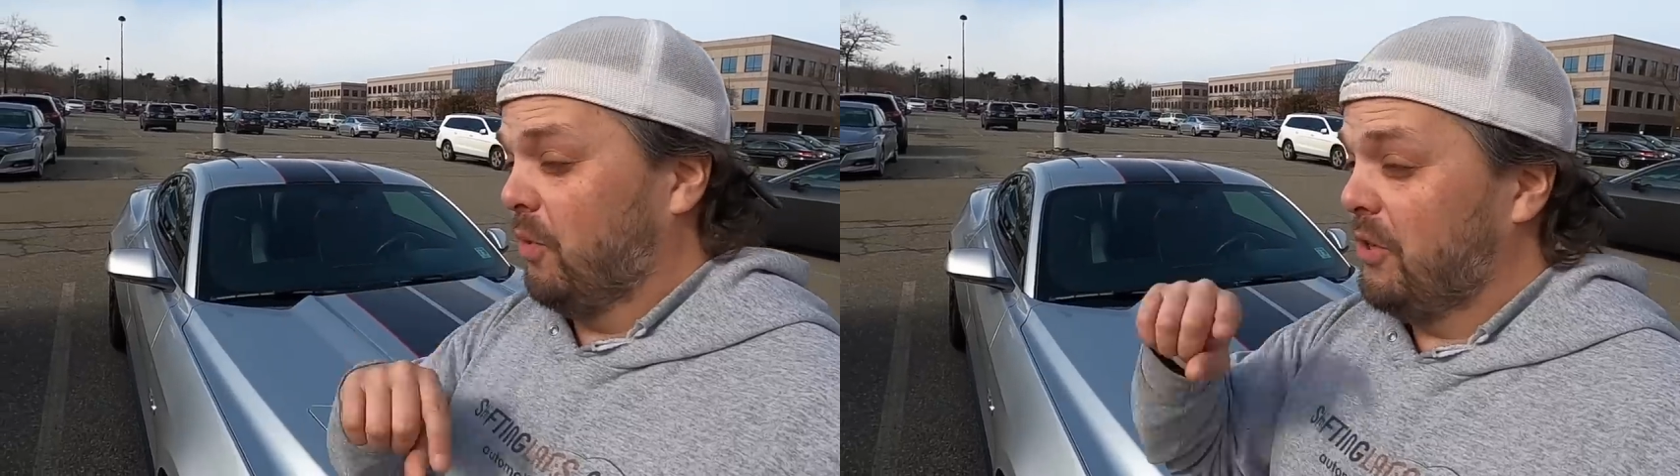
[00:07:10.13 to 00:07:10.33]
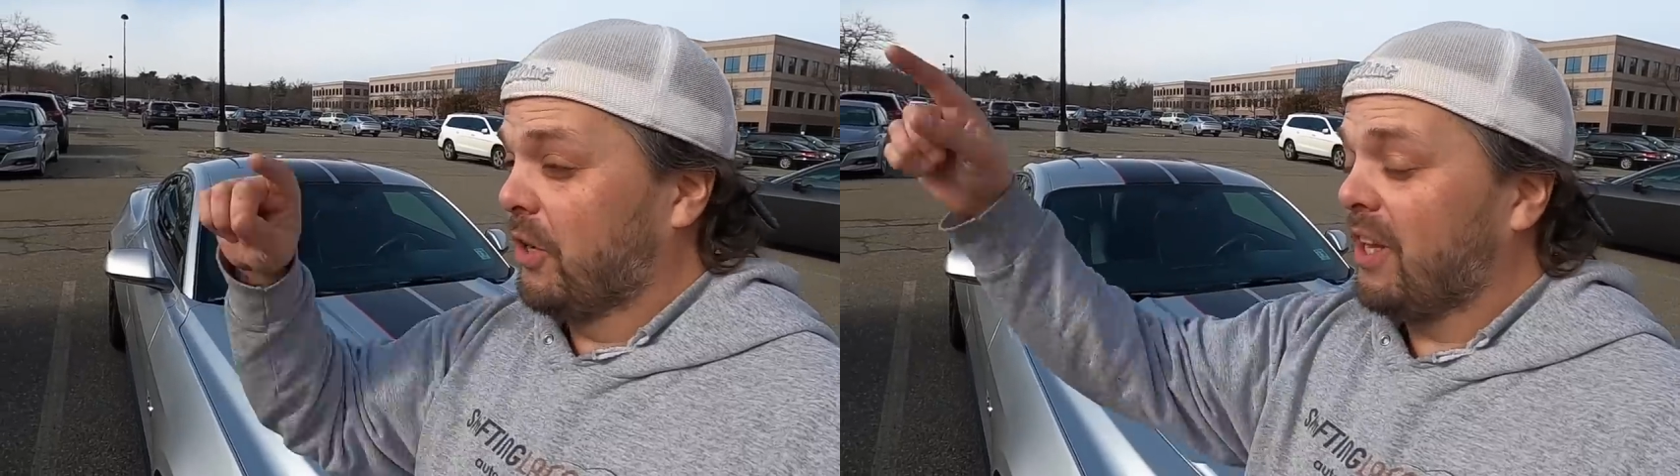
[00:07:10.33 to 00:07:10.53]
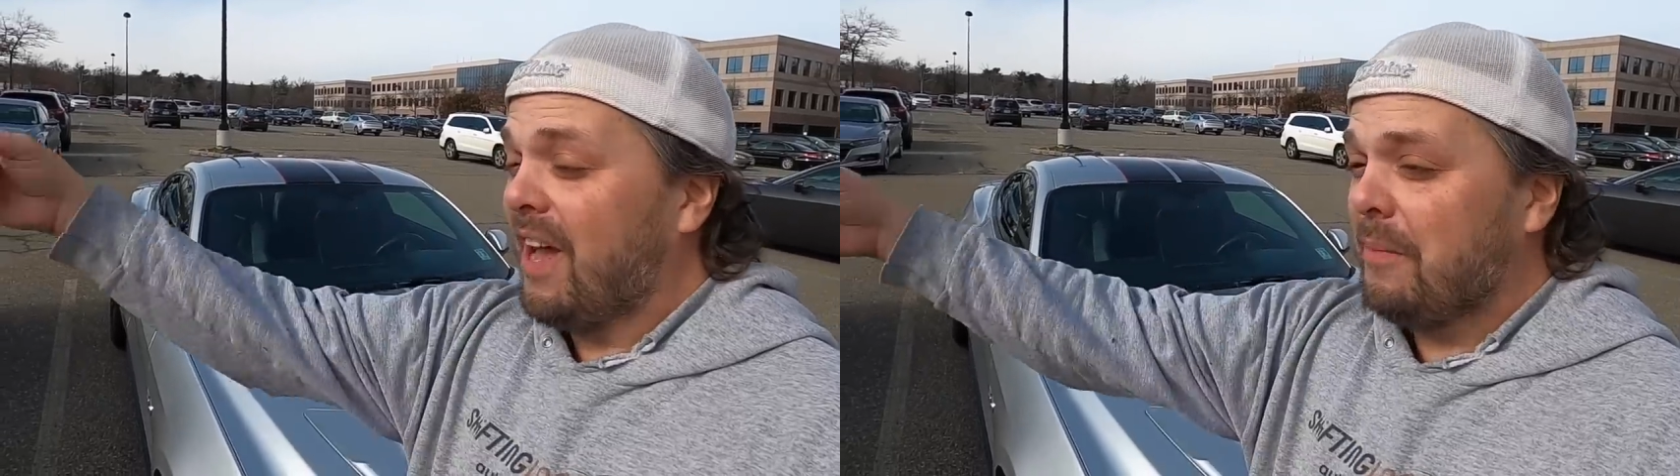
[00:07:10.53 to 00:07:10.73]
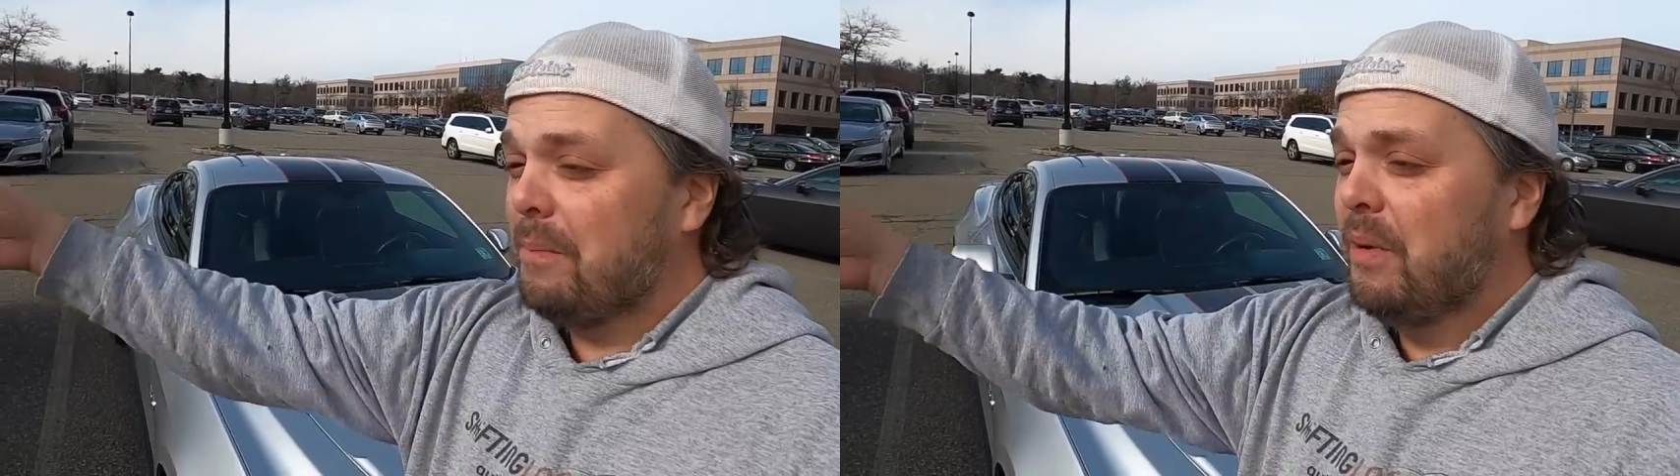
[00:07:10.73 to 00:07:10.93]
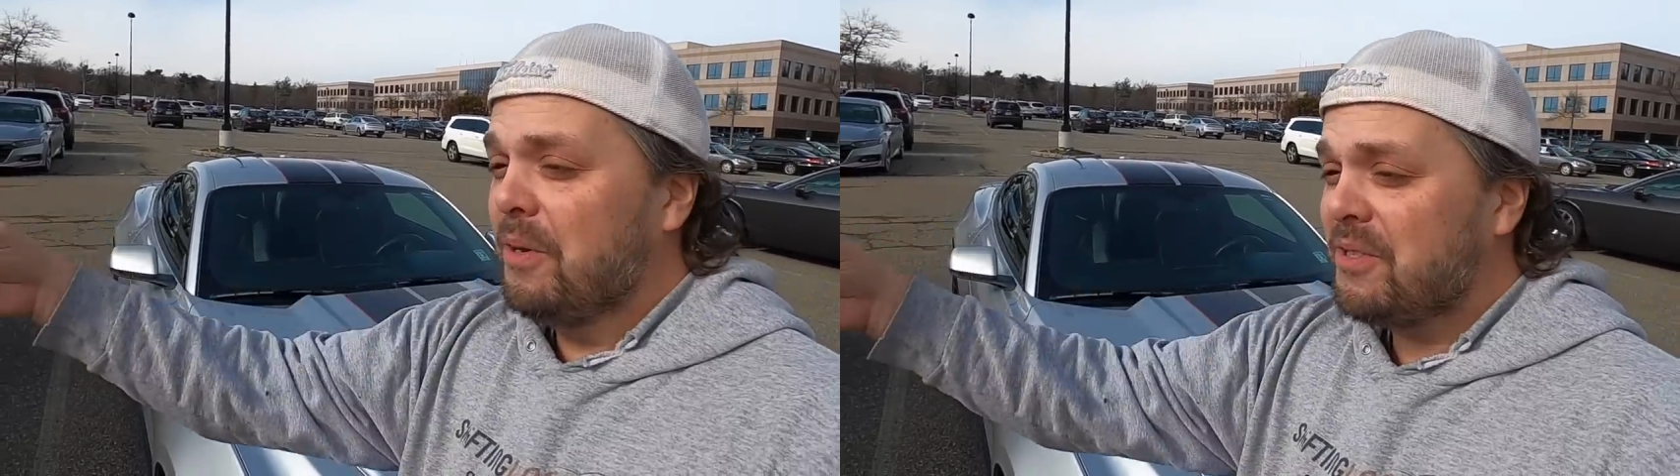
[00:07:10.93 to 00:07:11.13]
So while you're
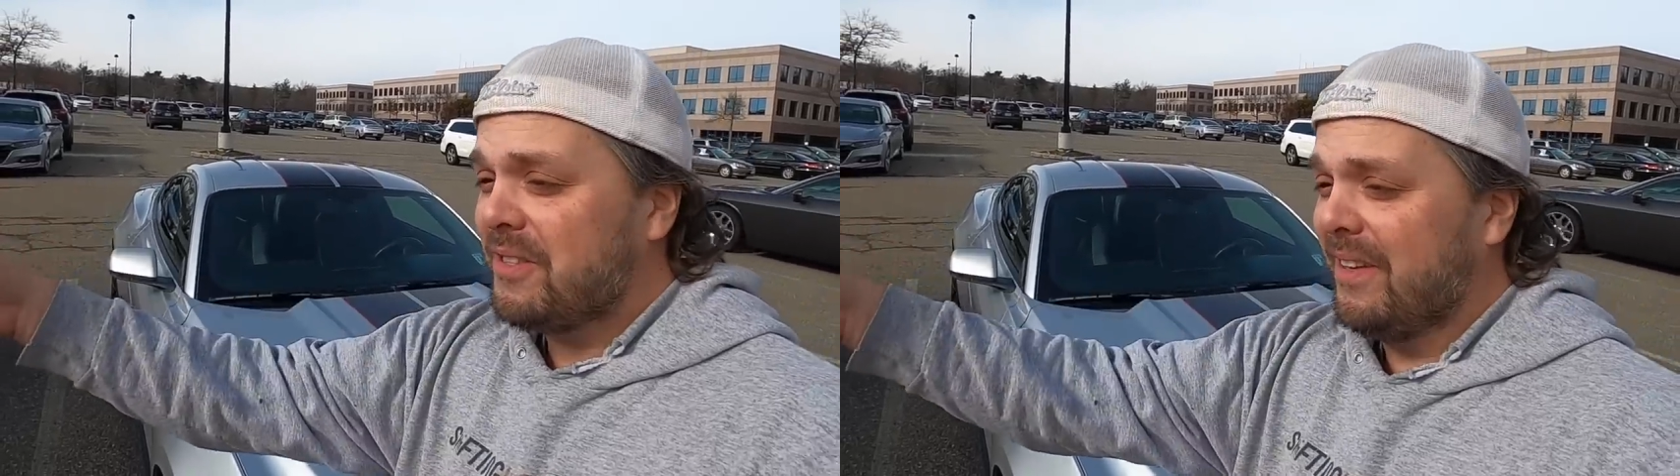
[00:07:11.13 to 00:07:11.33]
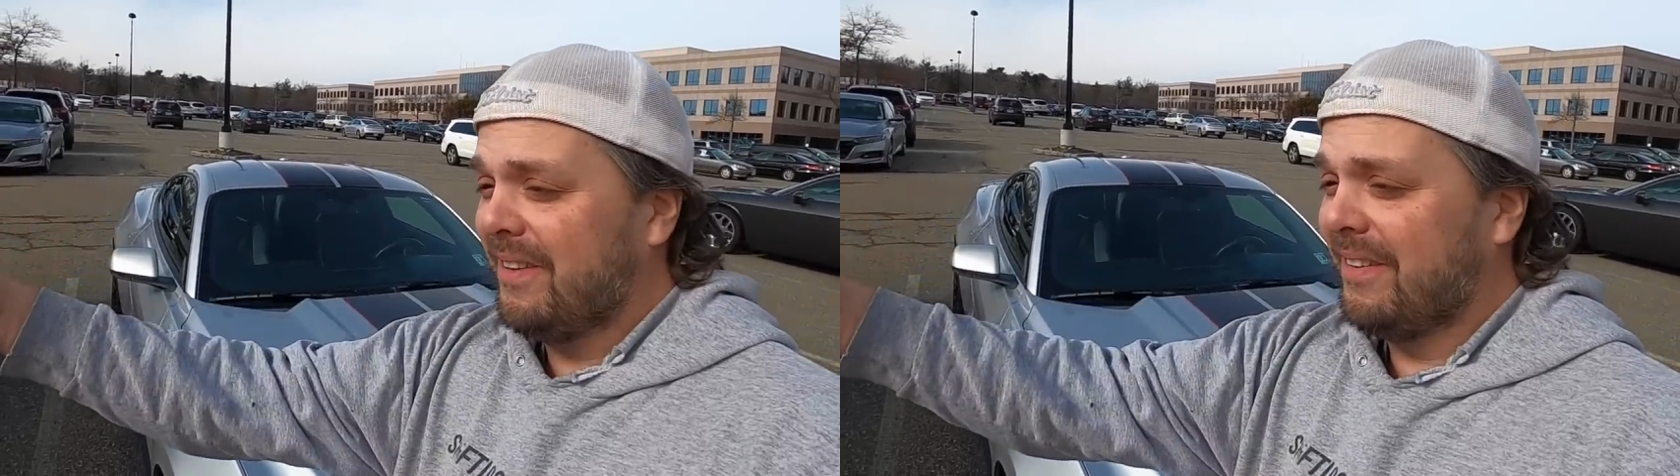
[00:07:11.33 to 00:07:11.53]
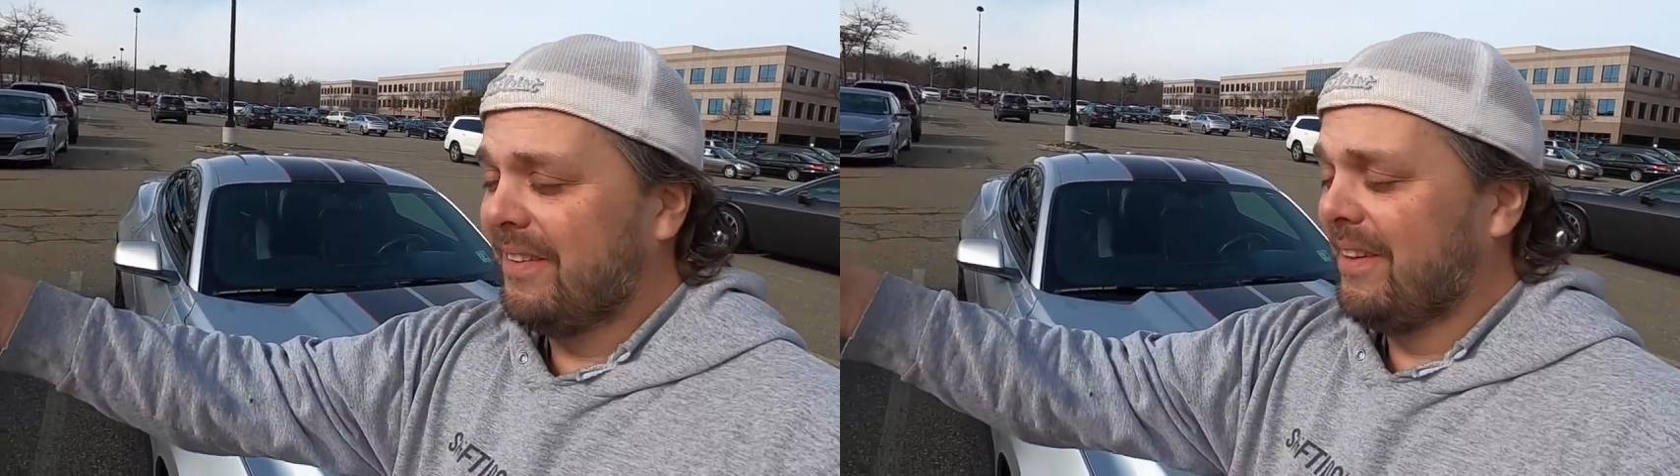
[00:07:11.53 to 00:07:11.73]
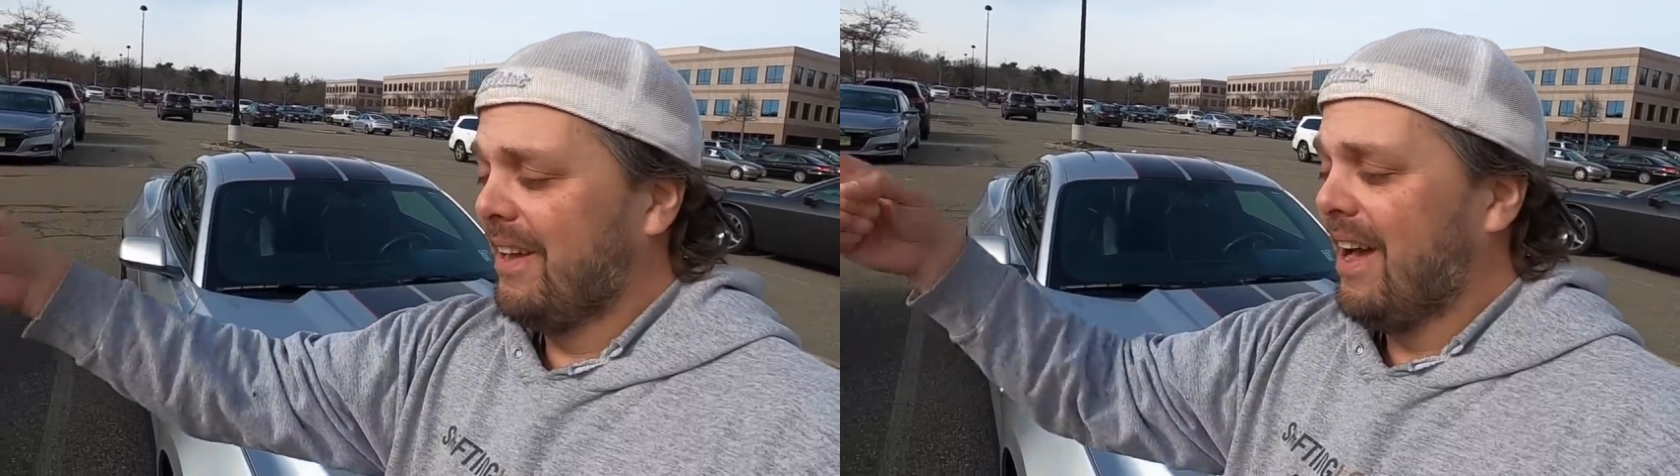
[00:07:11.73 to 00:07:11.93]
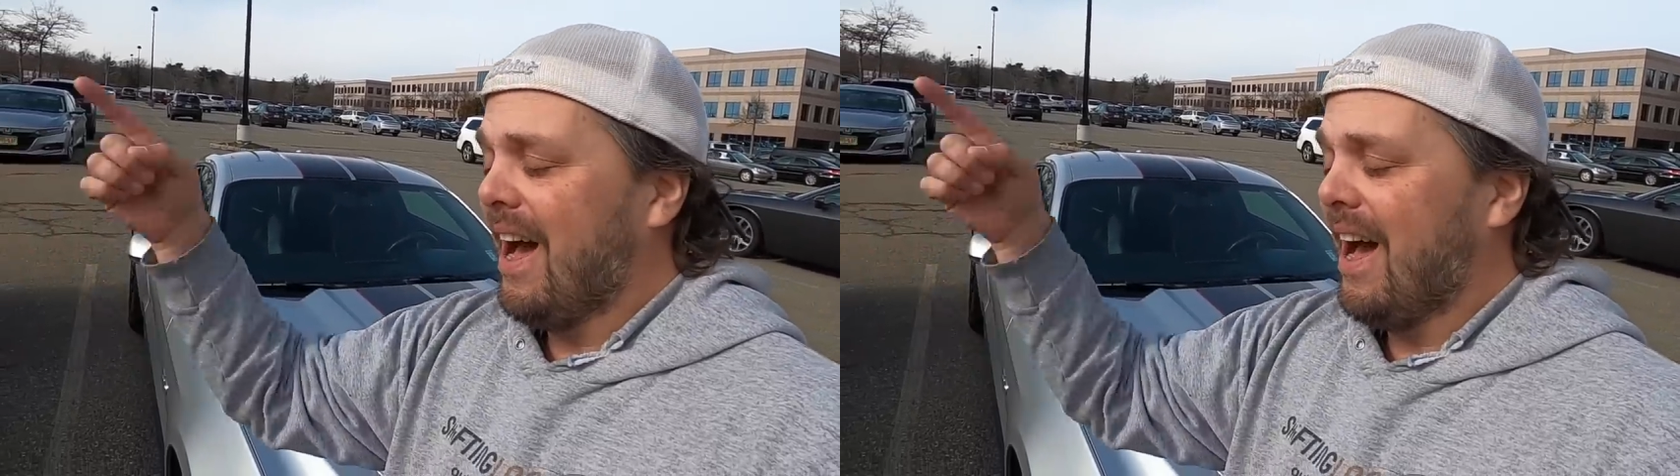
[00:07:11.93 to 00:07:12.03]
climbing boost, mm -hmm.